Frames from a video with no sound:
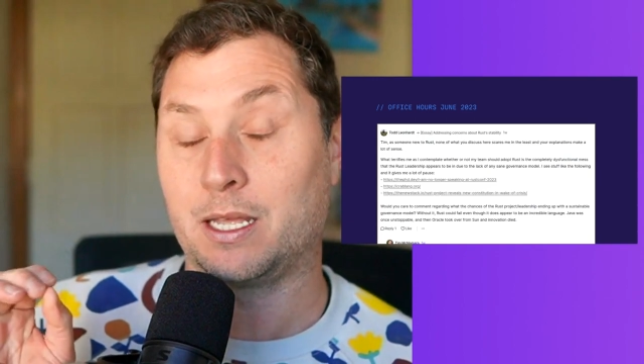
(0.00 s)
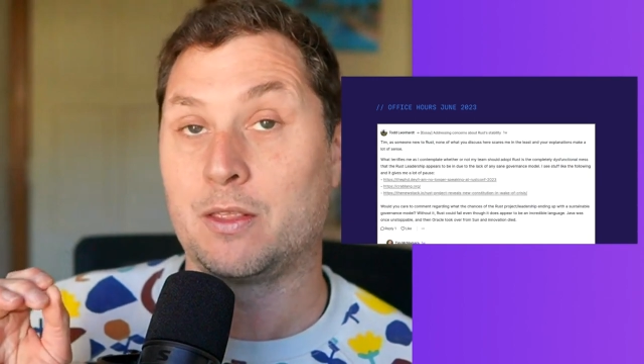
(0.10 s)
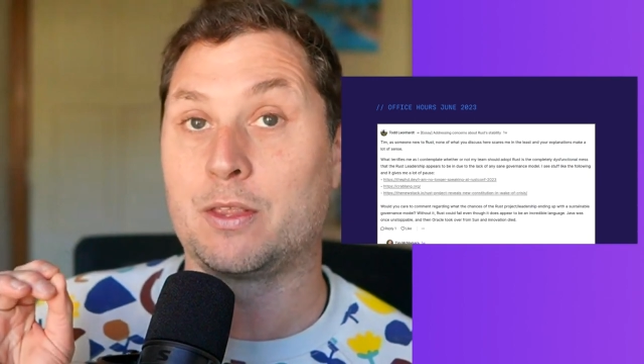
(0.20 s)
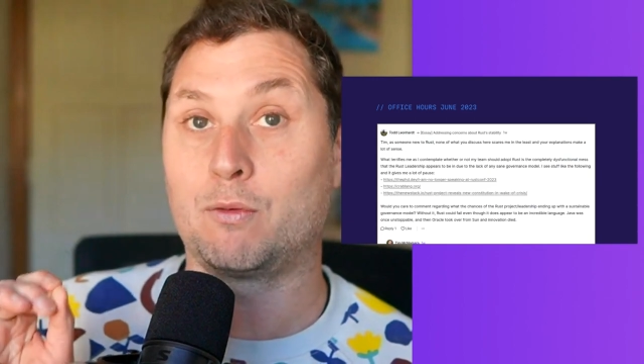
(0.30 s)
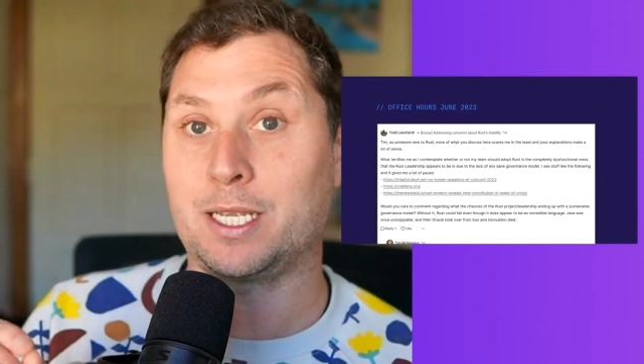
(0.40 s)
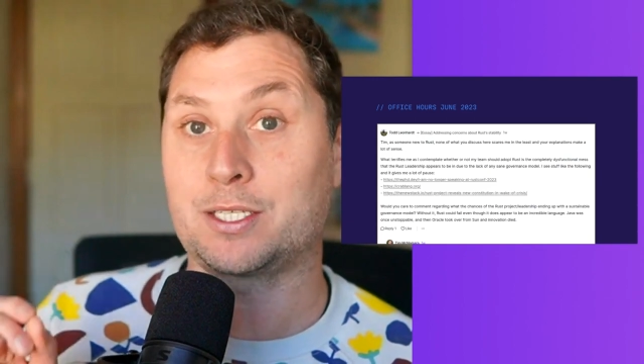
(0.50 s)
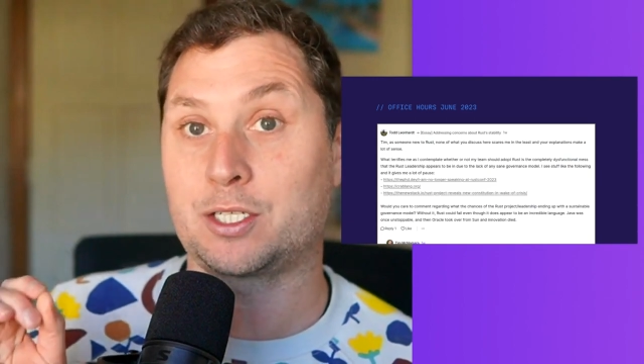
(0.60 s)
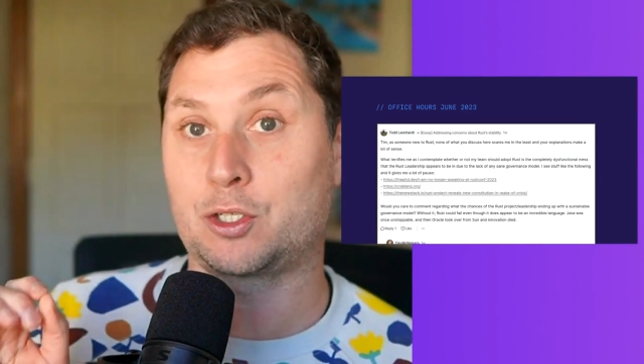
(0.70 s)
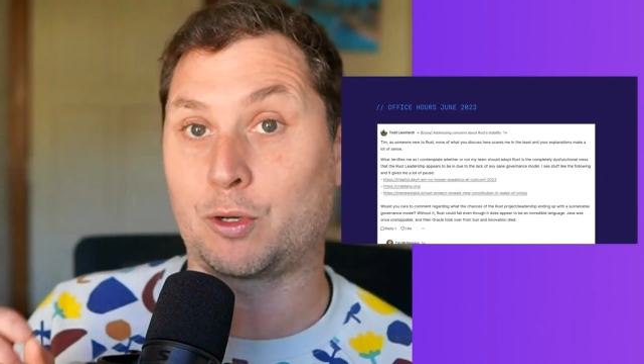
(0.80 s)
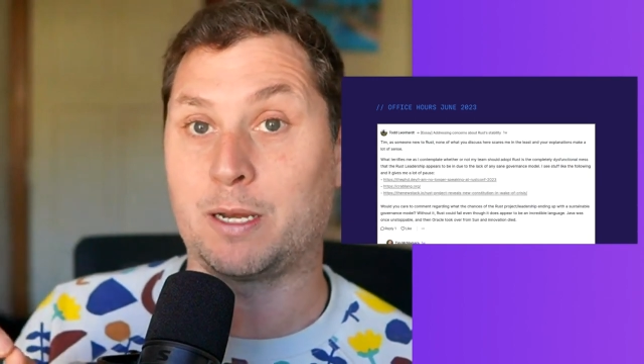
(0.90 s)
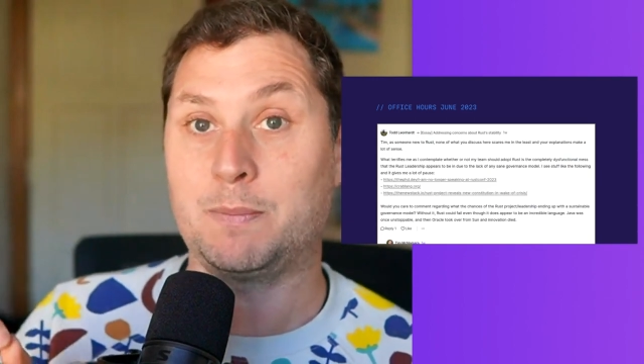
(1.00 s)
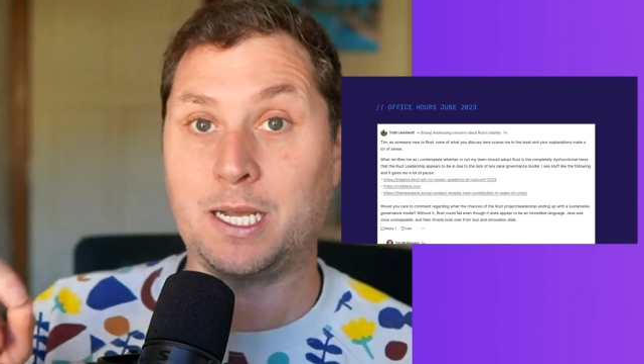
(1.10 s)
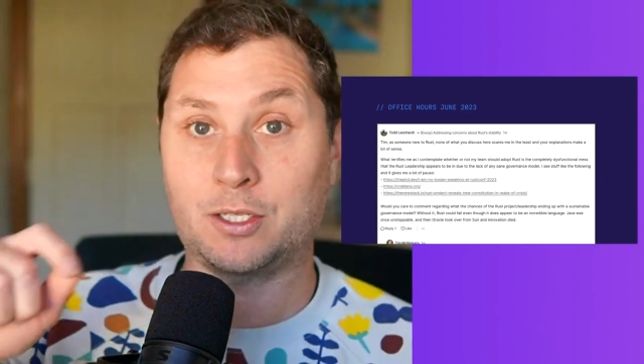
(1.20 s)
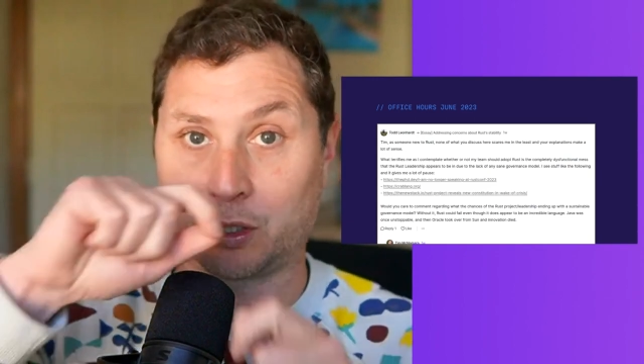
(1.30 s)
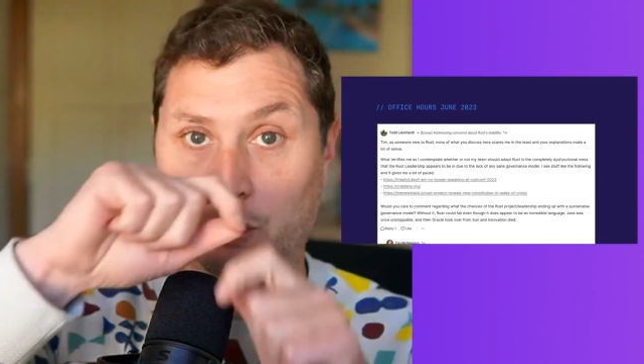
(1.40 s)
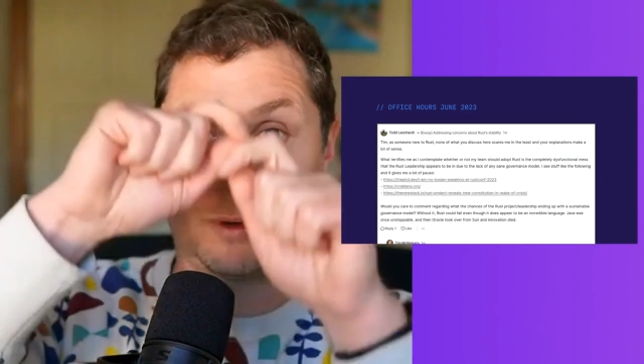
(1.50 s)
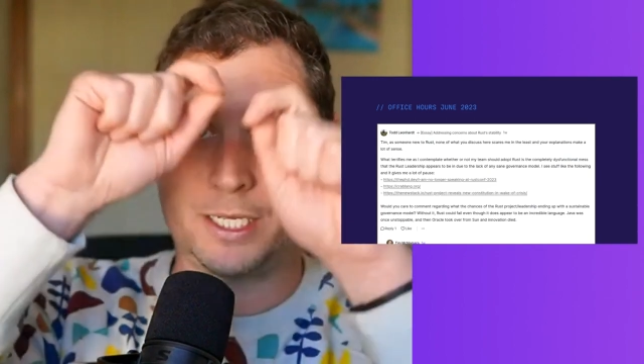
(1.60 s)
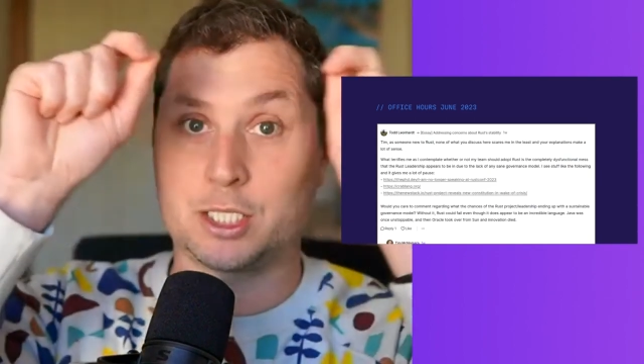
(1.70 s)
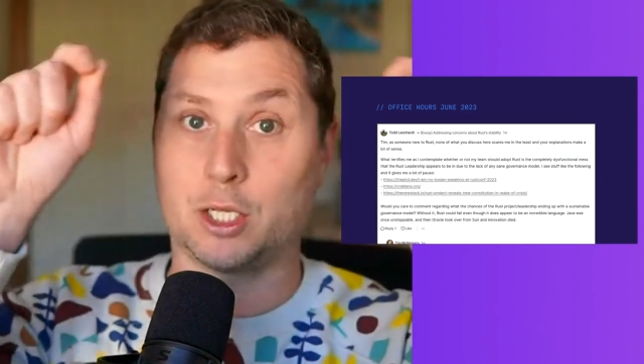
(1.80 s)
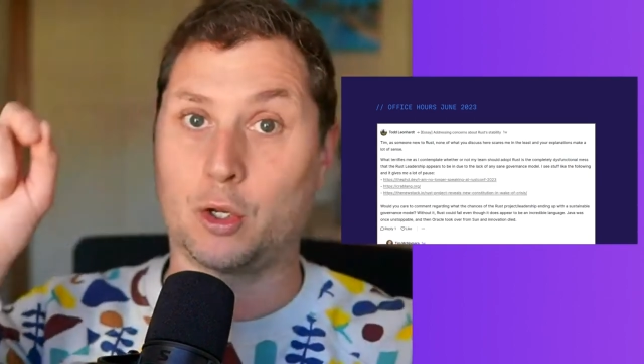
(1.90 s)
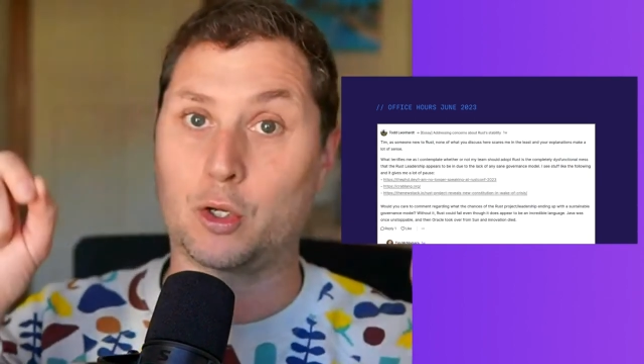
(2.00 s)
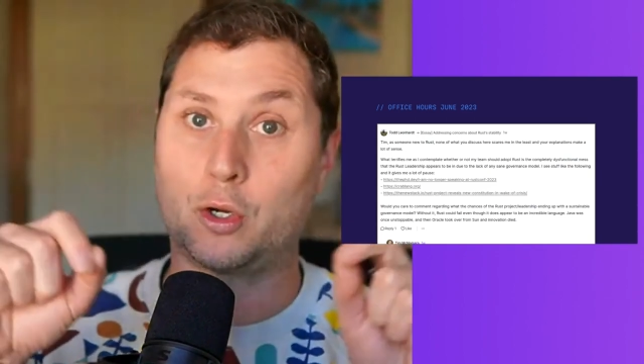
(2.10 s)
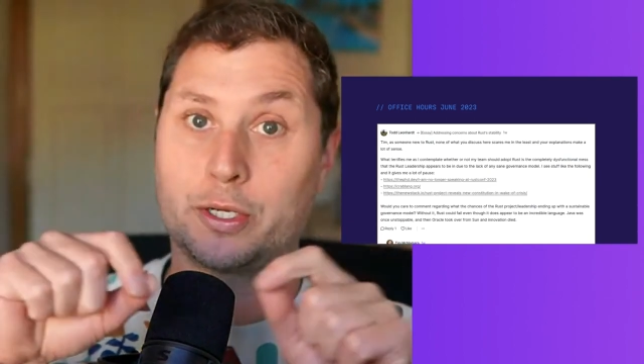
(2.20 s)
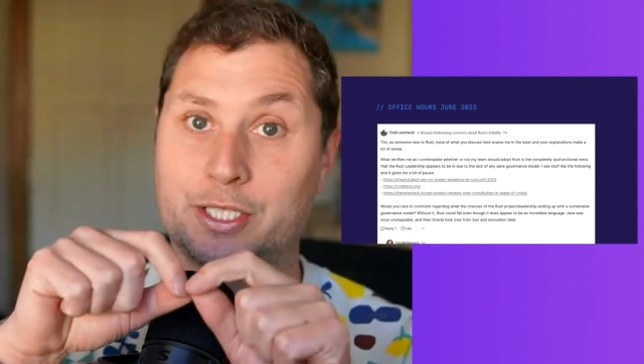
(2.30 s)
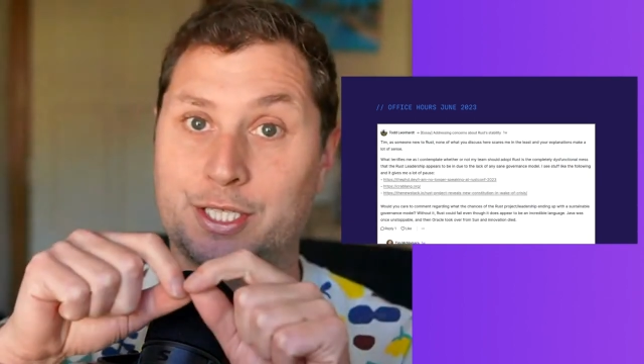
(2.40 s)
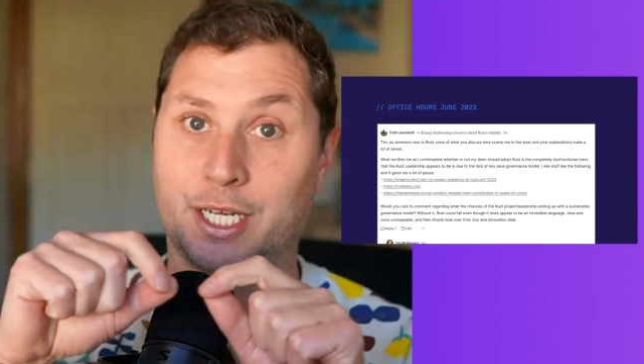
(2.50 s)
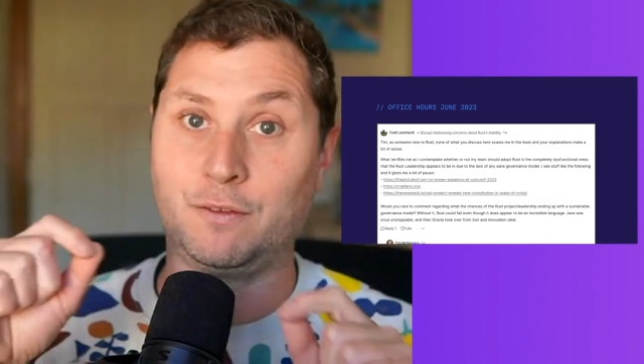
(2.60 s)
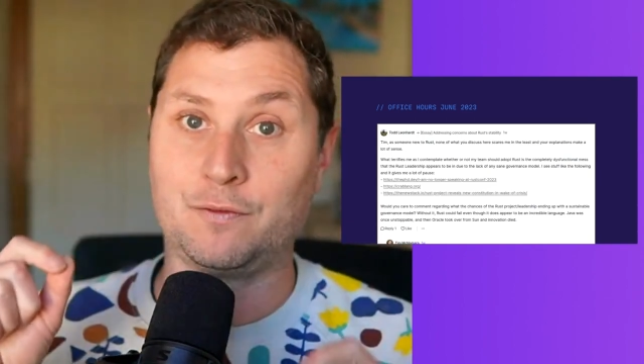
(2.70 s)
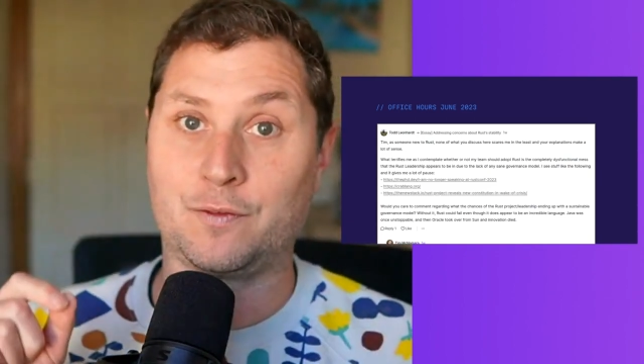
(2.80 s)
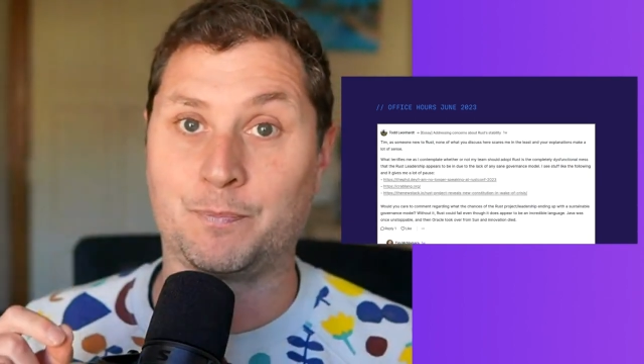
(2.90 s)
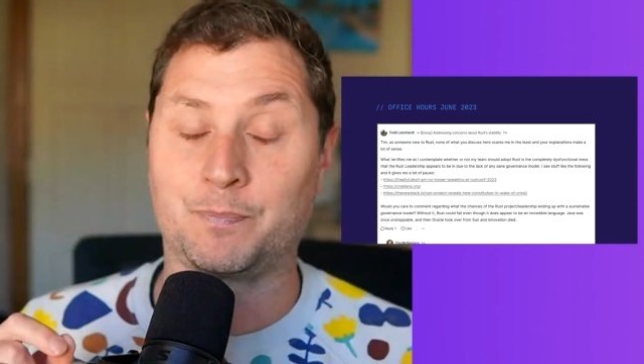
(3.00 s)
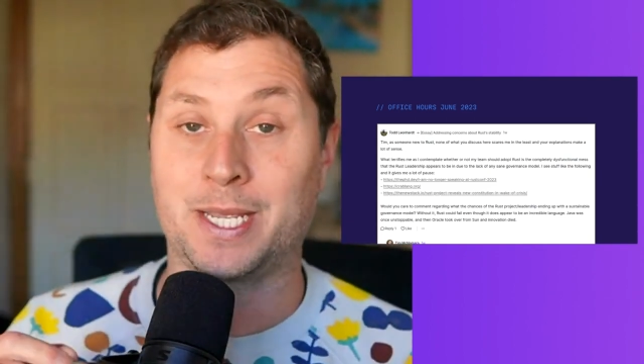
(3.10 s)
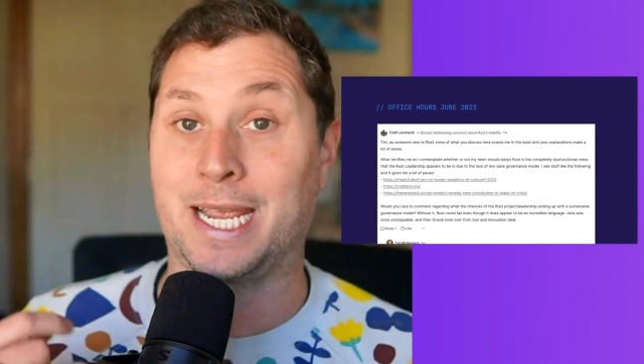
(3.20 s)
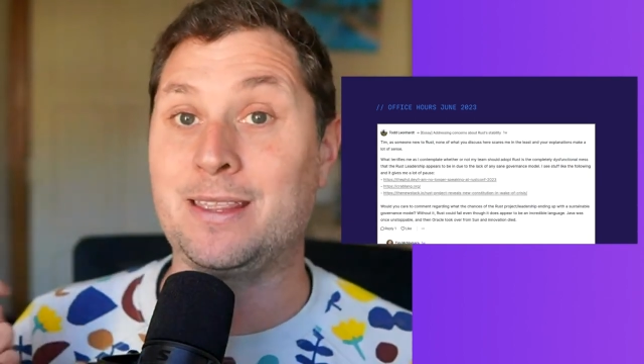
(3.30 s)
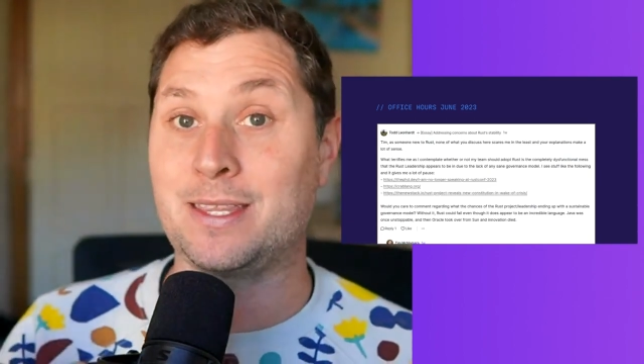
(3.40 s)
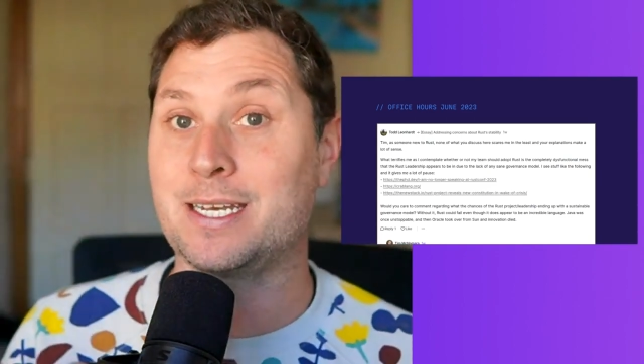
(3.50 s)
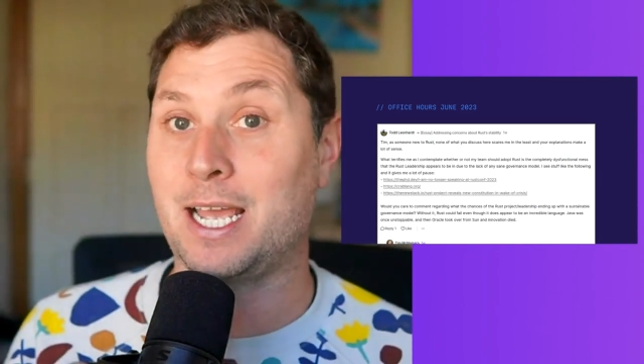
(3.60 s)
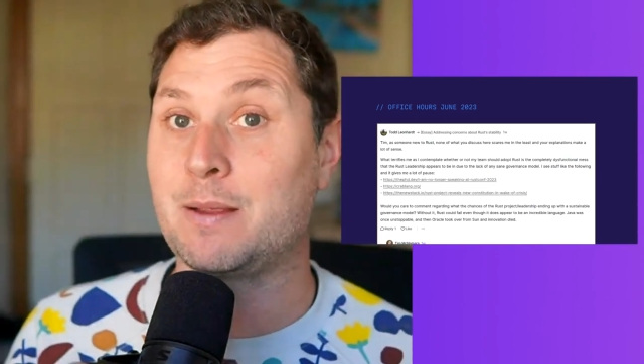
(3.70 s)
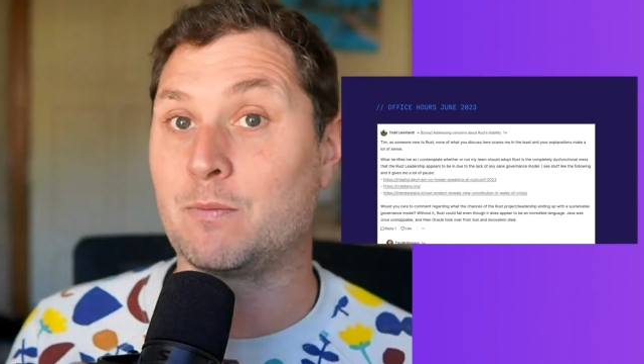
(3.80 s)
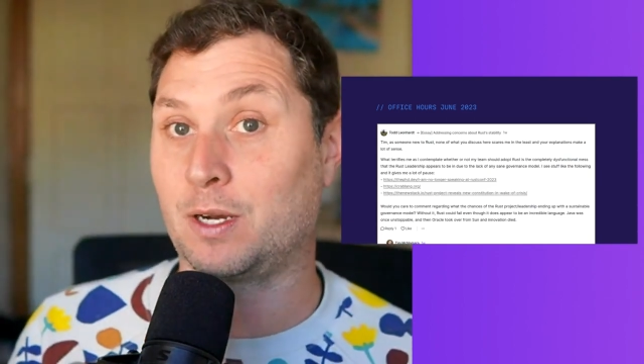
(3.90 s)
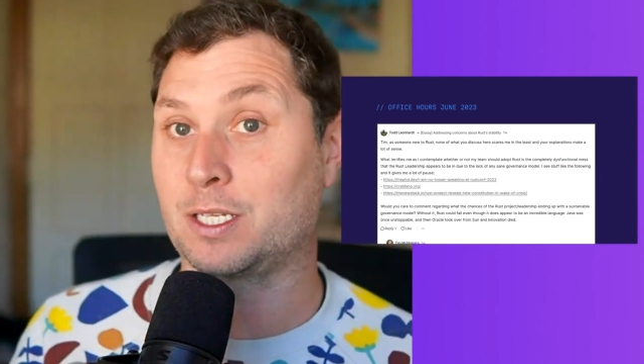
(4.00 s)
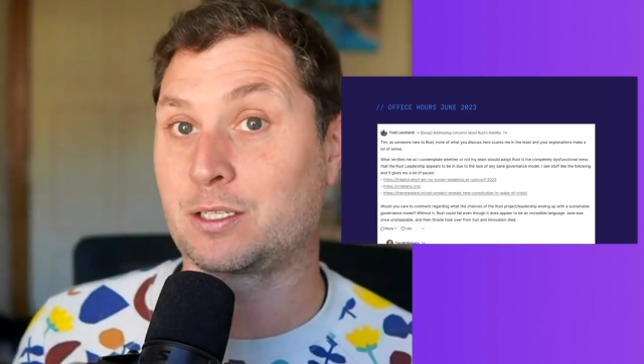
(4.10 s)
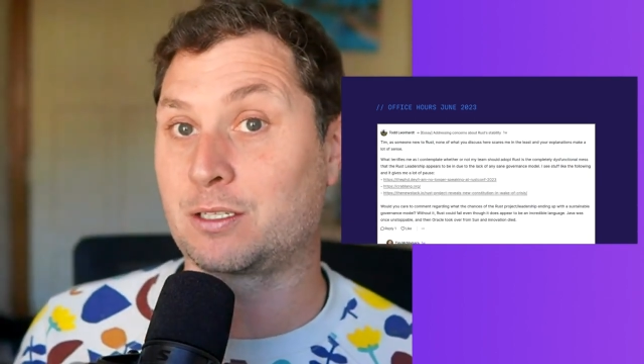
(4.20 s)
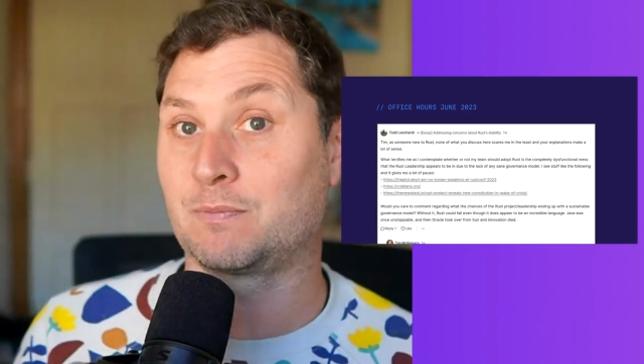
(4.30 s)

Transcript: the Rust trademark, so the Rust logo itself, and the name Rust